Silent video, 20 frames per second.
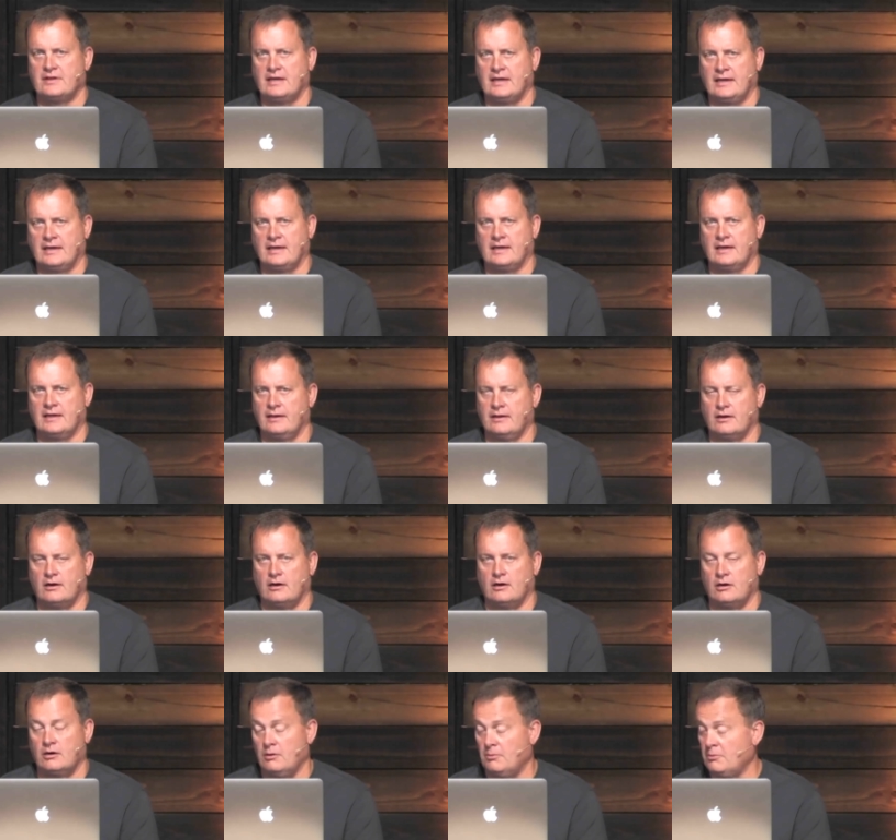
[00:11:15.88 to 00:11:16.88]
and
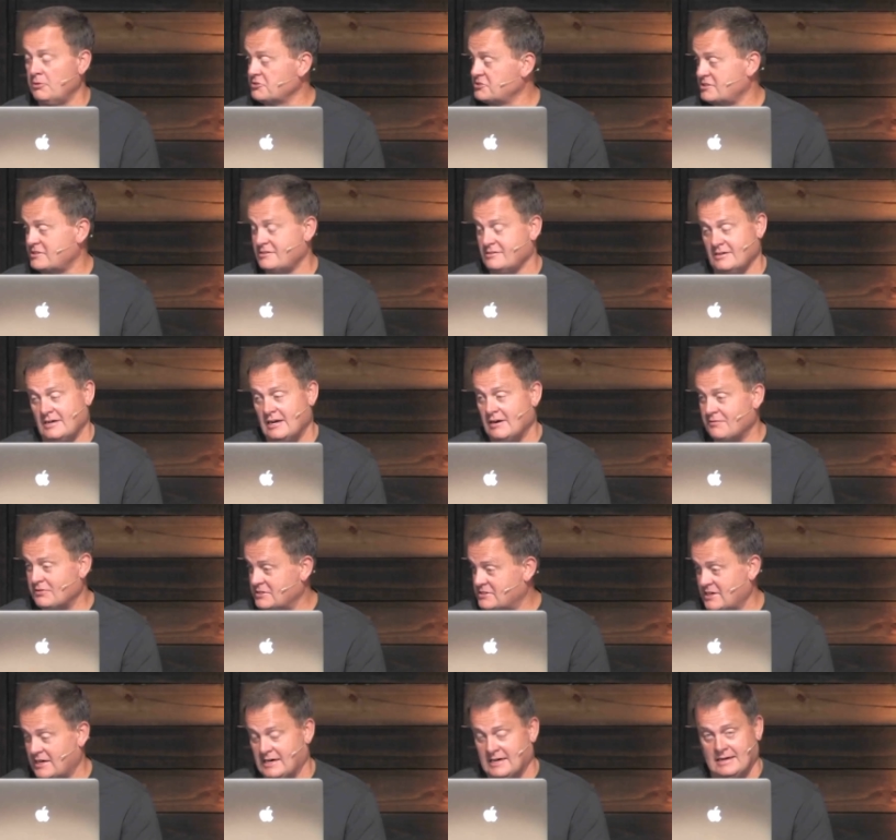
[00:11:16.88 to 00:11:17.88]
almost
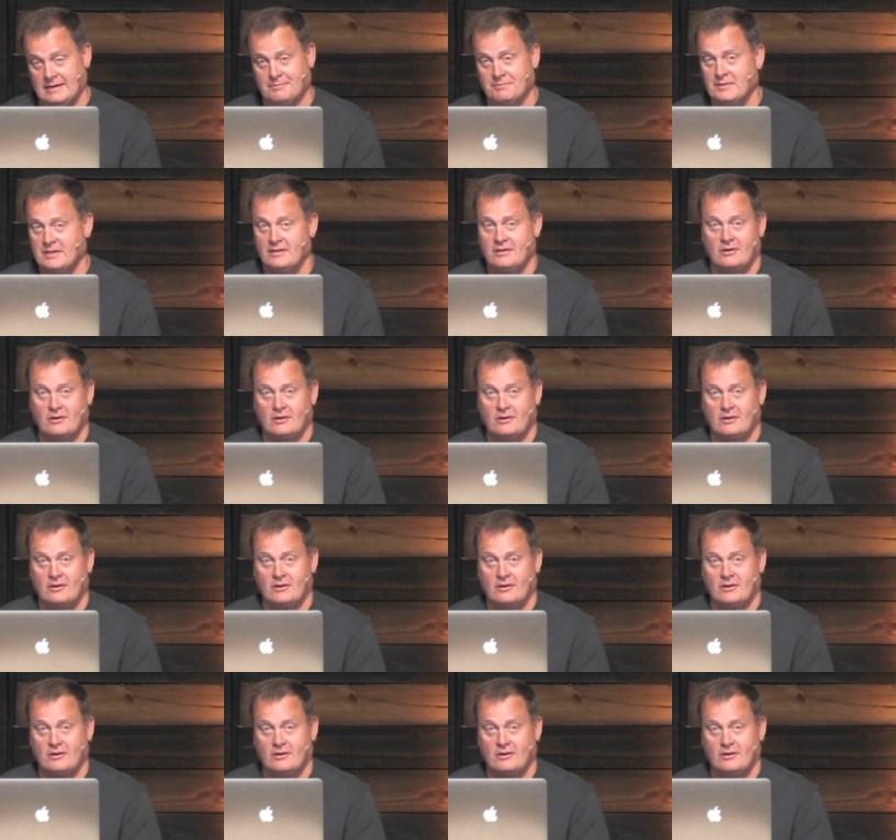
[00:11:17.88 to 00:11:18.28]
every time,